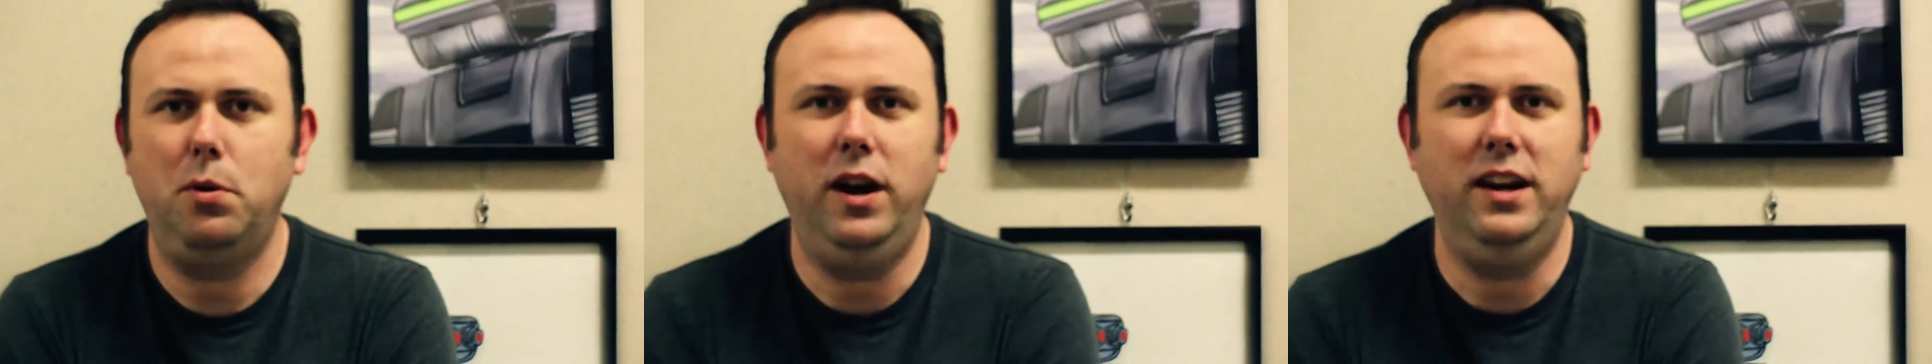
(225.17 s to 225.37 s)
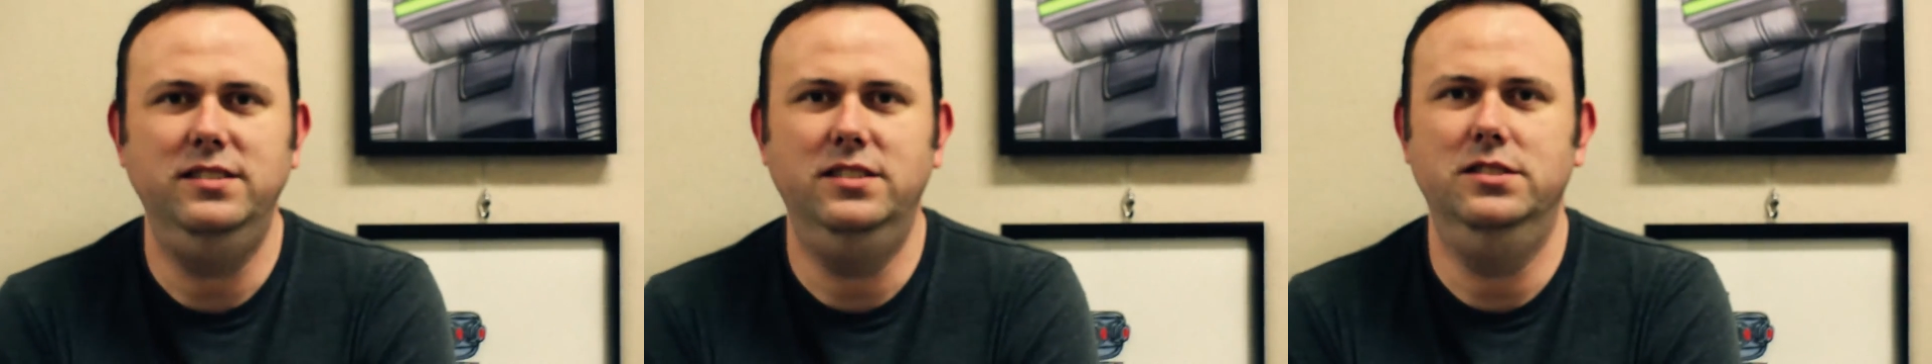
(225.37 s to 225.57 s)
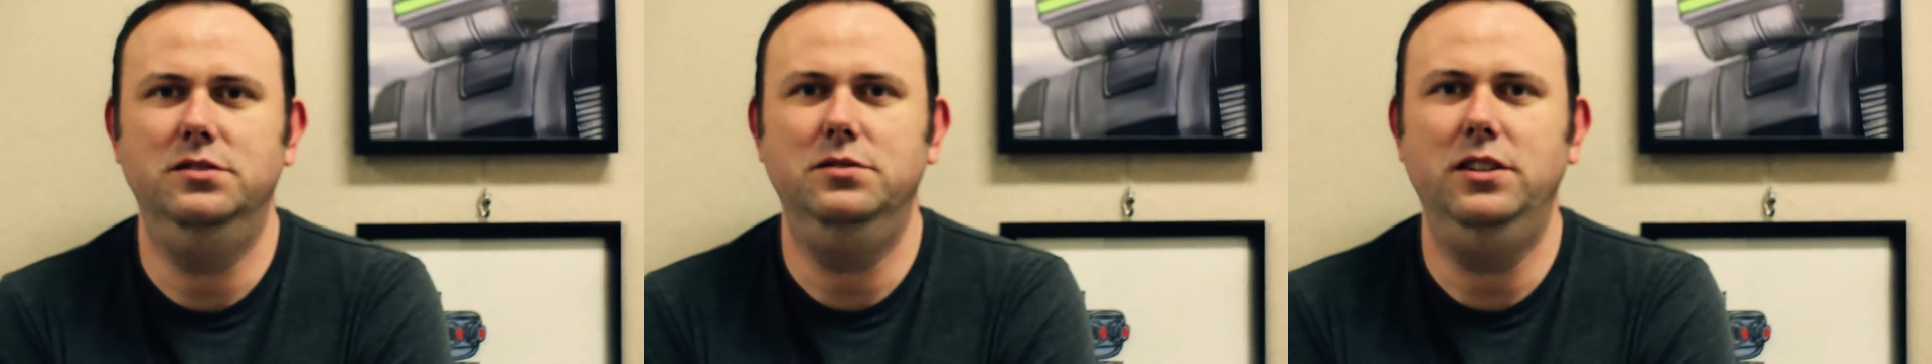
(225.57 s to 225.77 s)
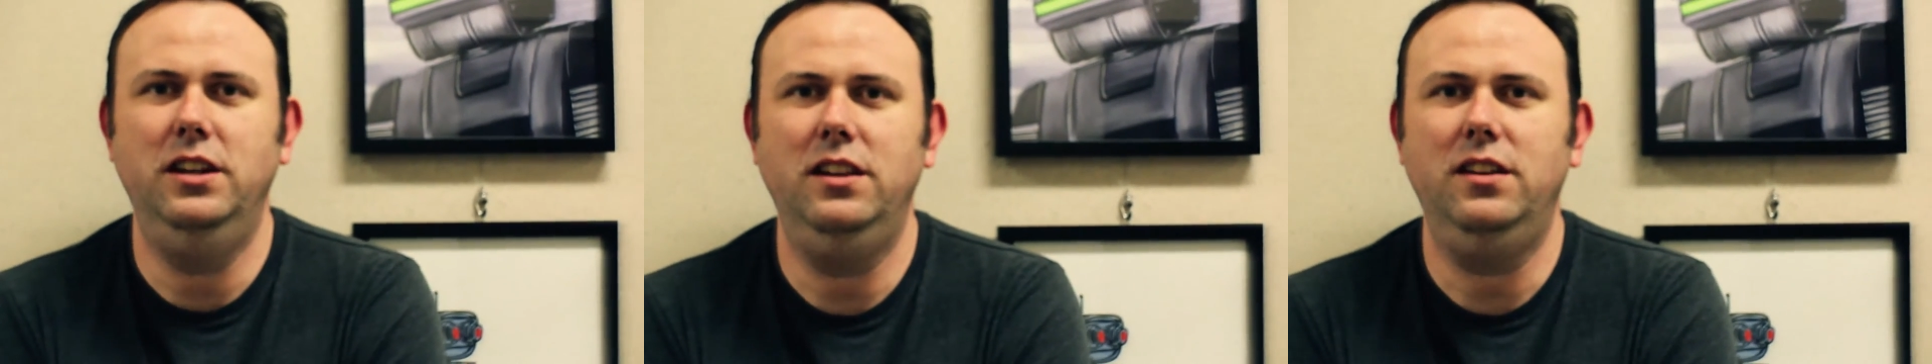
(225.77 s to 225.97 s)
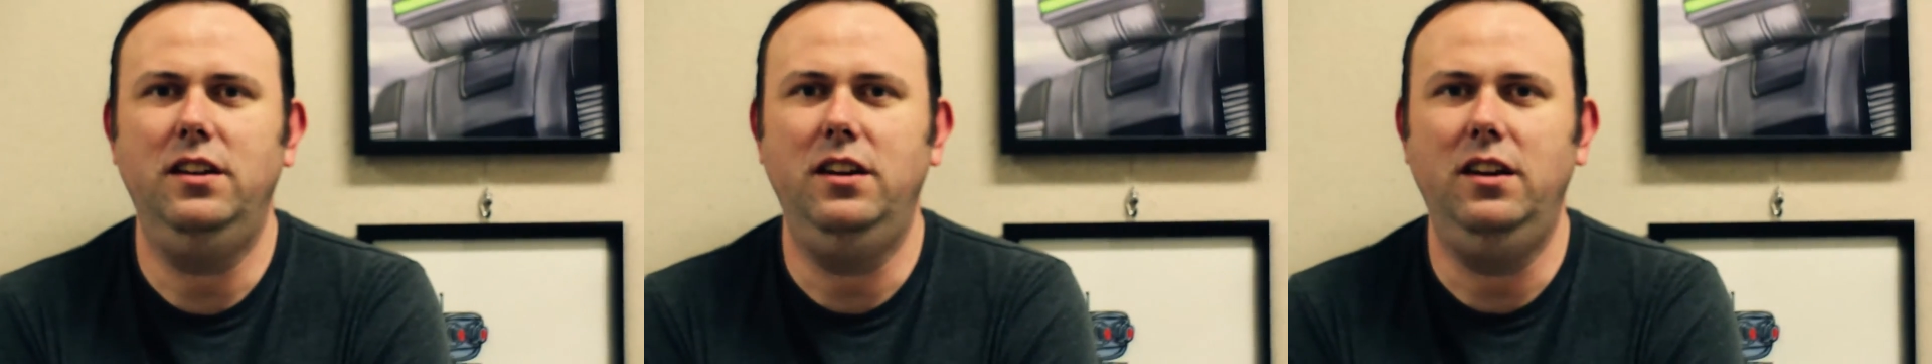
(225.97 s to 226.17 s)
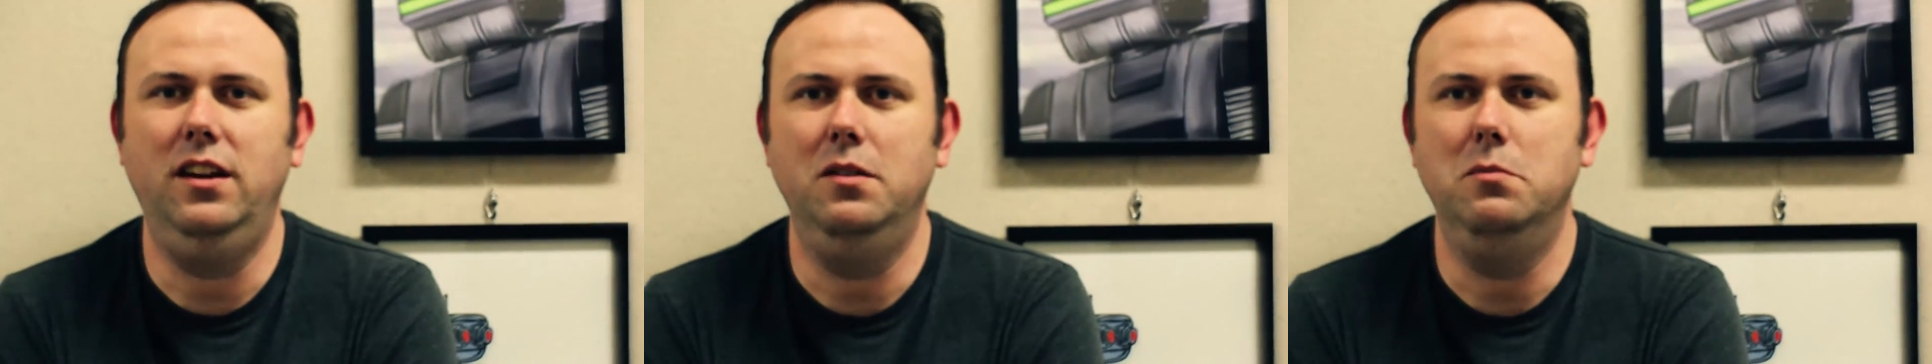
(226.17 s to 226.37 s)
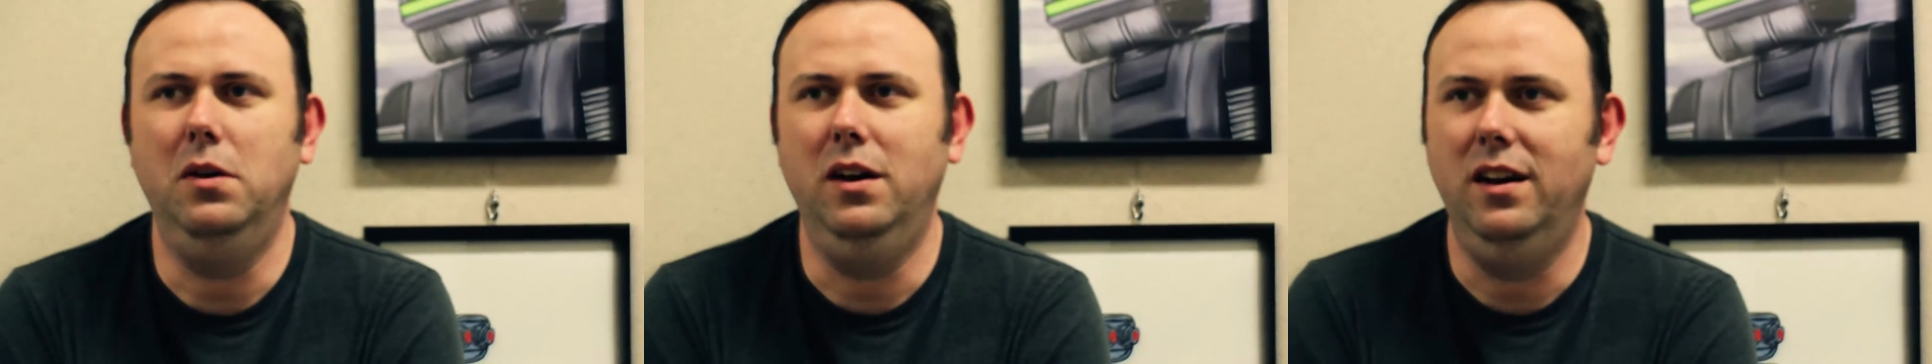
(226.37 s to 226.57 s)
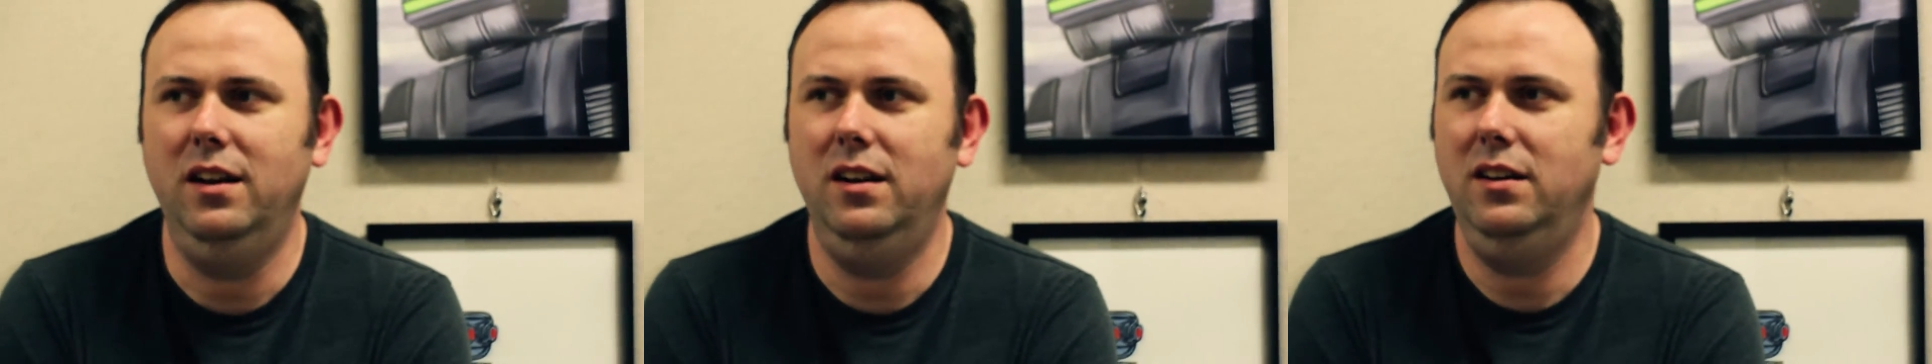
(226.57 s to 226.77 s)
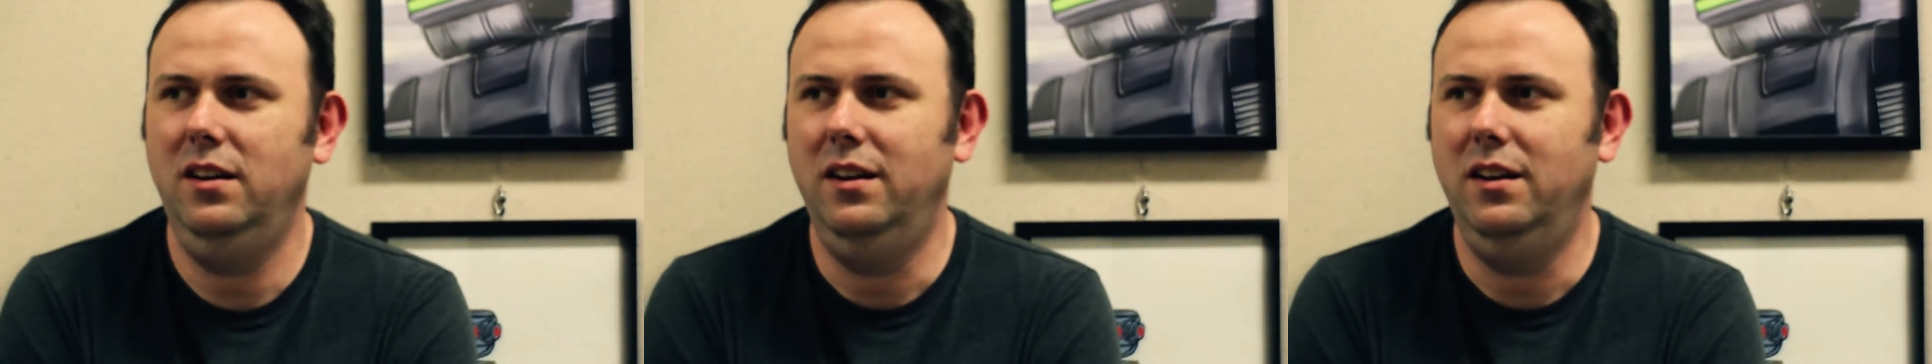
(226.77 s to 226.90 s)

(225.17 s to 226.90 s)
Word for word: prices or anything, but,